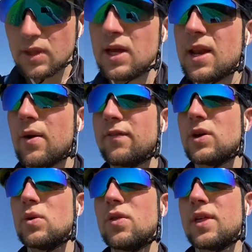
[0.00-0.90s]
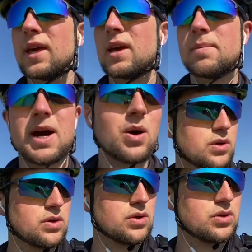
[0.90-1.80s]
Now, if you think about
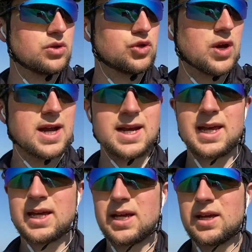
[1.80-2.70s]
training,